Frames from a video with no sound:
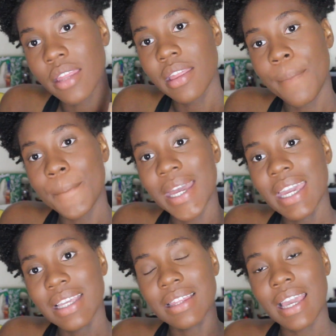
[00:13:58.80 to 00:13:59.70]
The
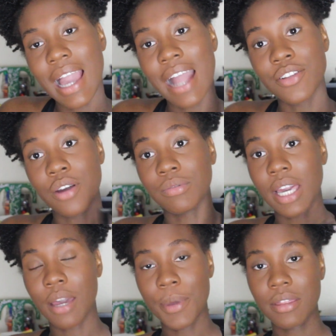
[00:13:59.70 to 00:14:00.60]
main thing I don't
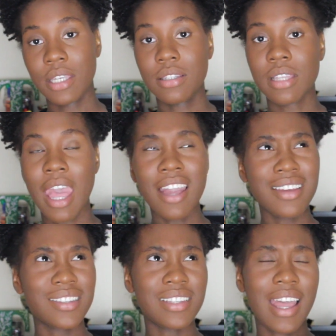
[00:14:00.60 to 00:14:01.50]
like about this,
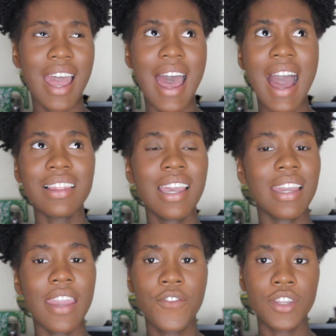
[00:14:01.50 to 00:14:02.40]
because I
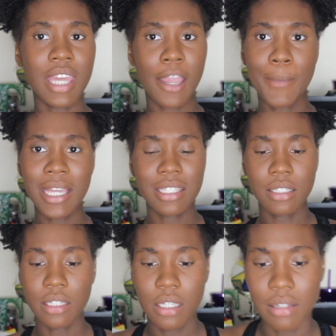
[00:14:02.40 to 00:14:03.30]
like everything
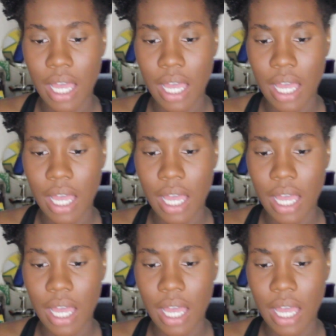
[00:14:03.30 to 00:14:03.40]
basically.